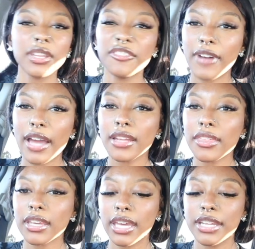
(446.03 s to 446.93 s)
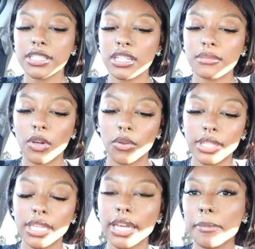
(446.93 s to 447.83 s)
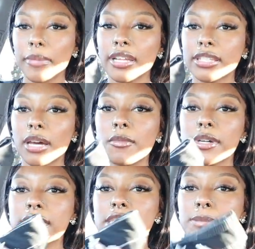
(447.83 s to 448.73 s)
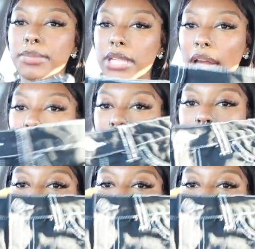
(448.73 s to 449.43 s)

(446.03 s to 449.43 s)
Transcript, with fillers: really find nothing in H&M. The only thing I picked up was this black